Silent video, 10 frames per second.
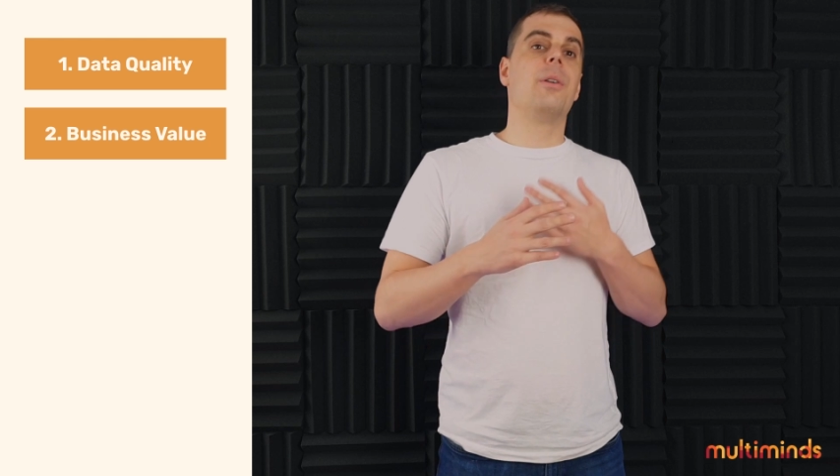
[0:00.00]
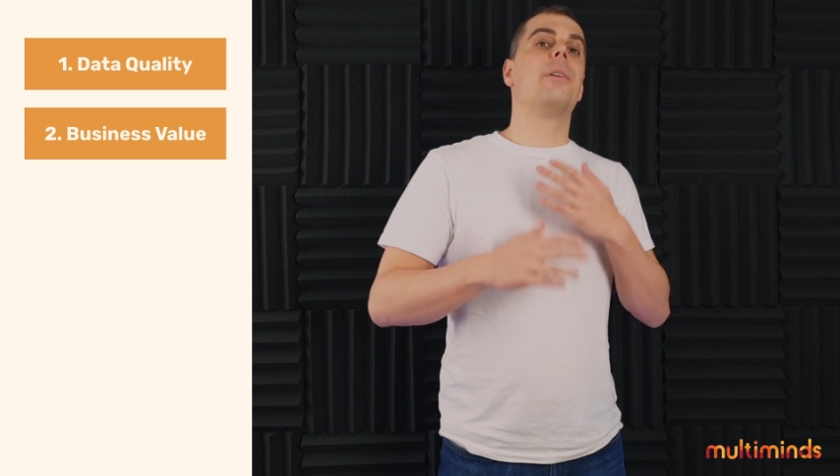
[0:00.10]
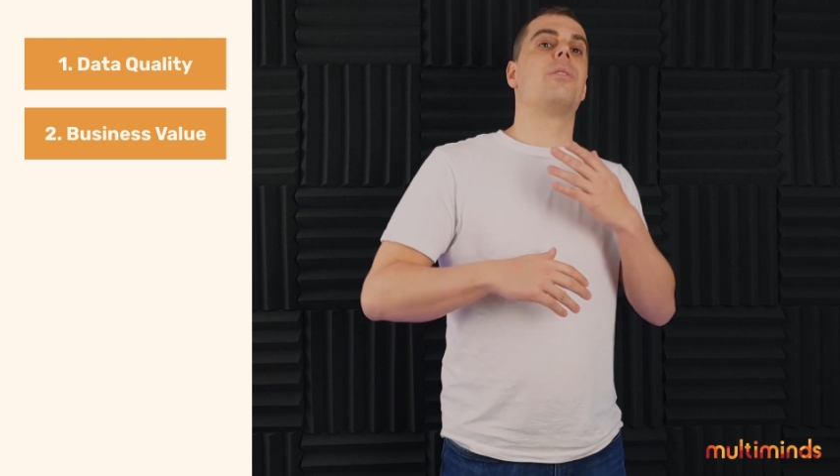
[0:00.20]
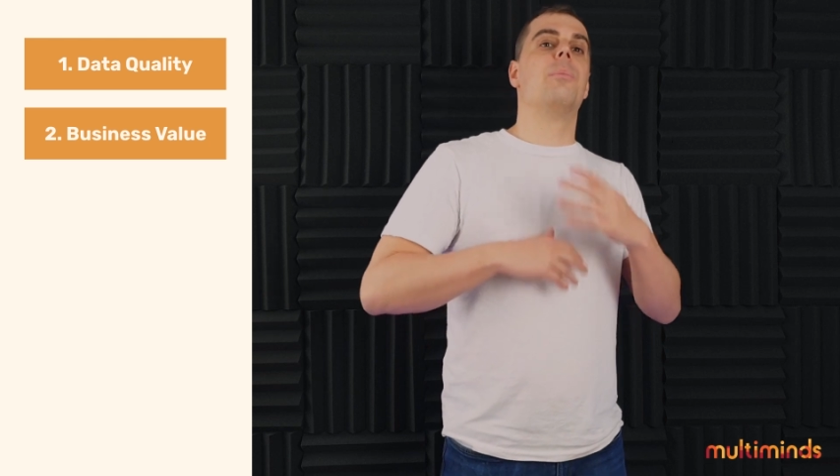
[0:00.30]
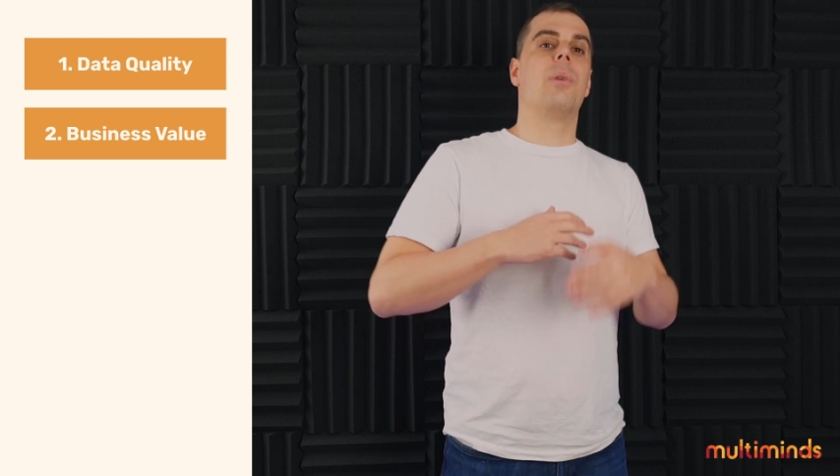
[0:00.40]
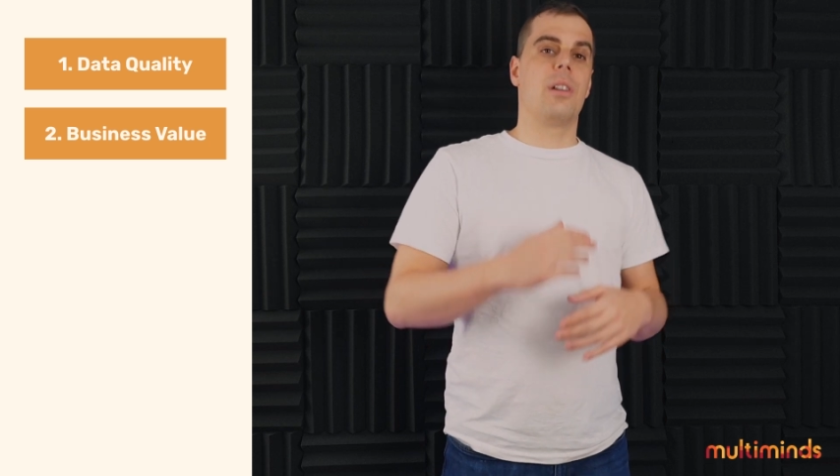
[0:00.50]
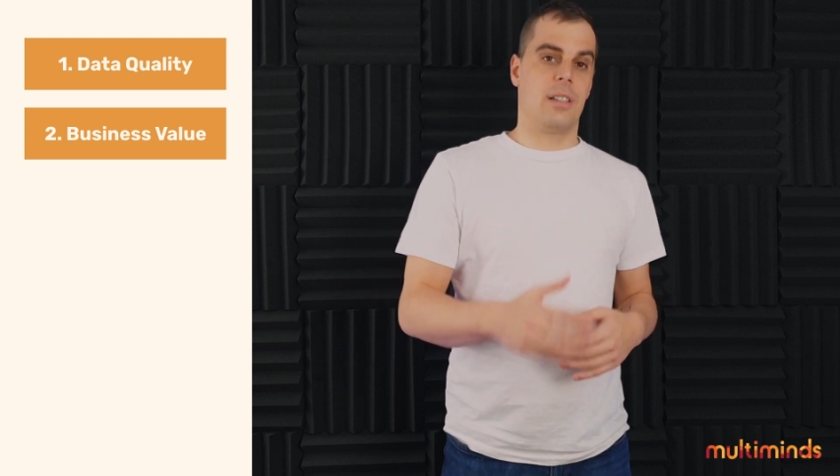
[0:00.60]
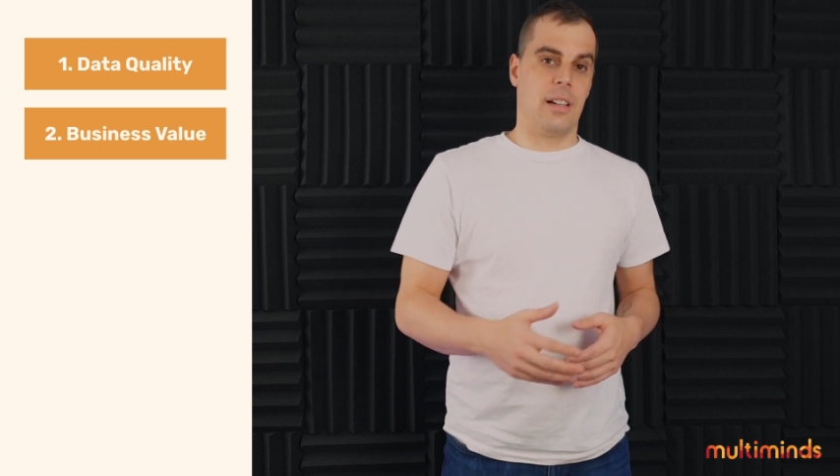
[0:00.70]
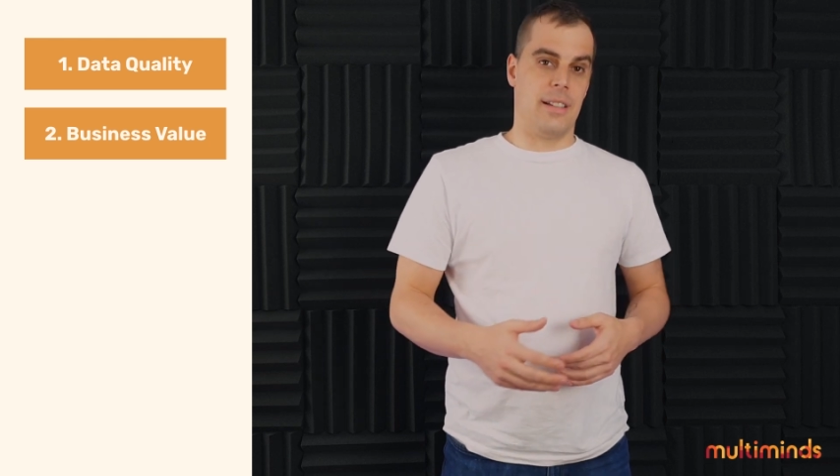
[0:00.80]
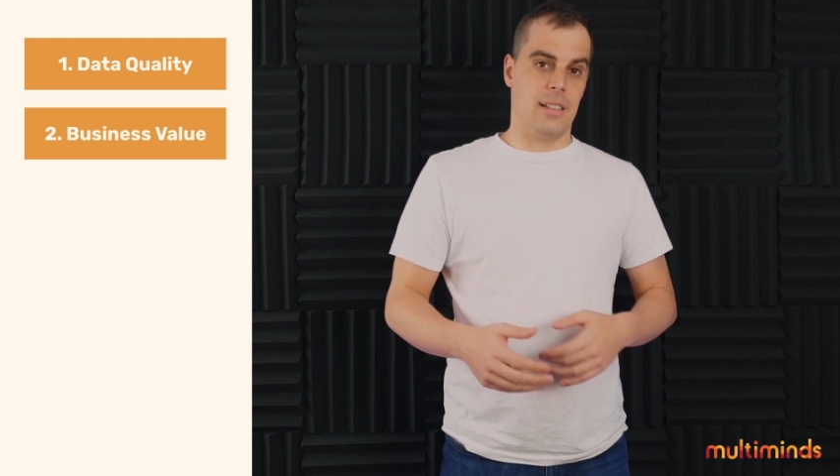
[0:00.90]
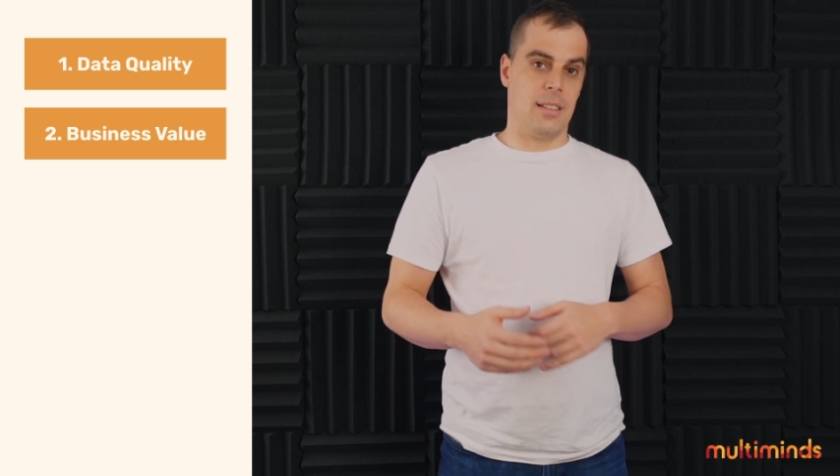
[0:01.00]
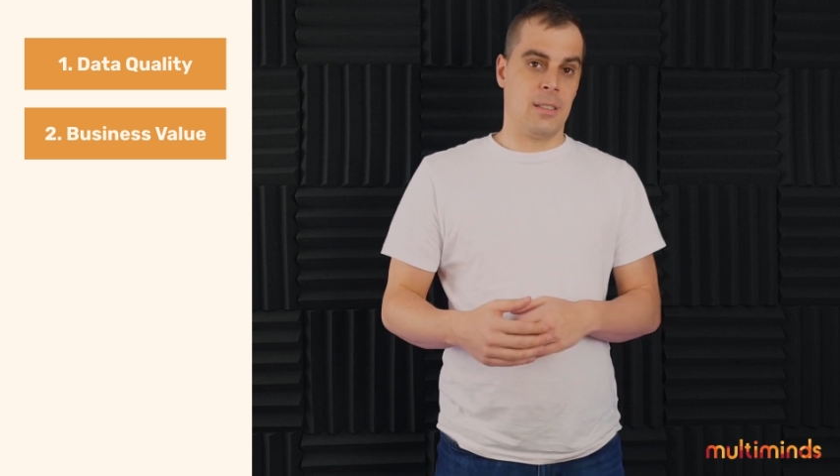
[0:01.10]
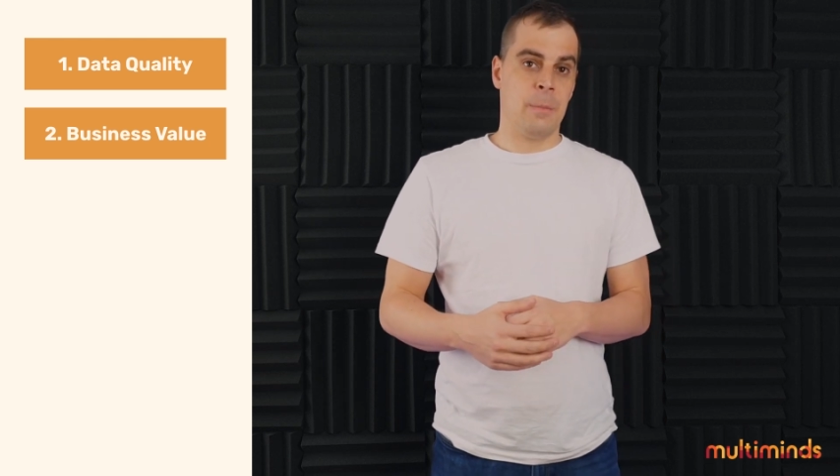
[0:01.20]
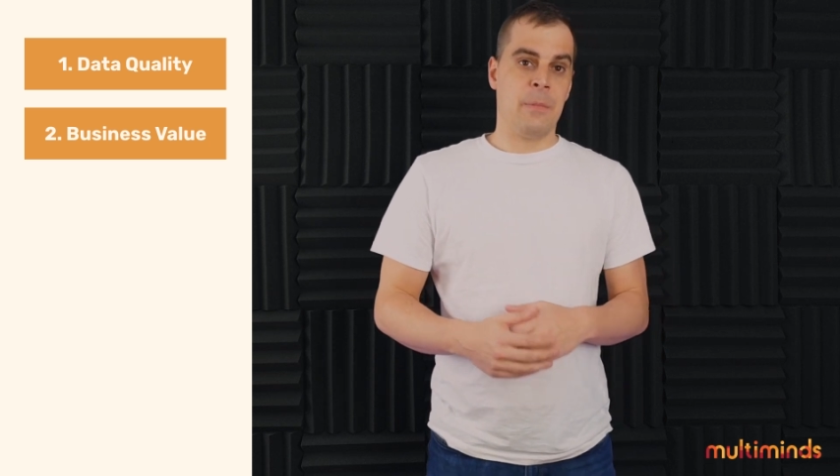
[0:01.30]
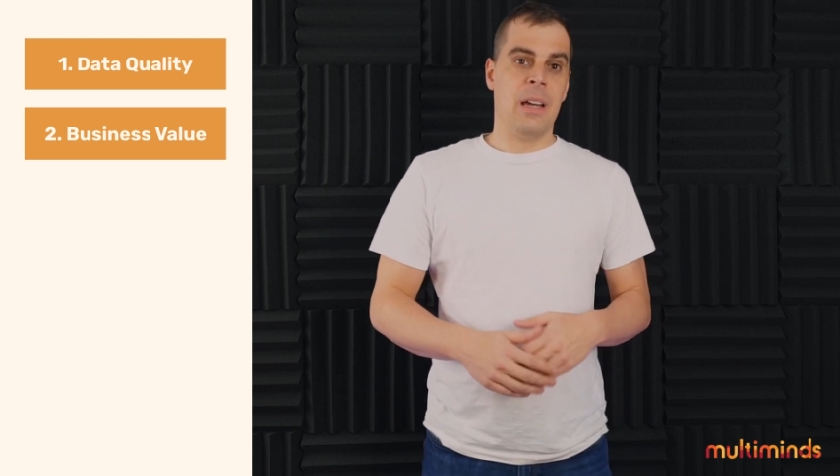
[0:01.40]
going to monetize it?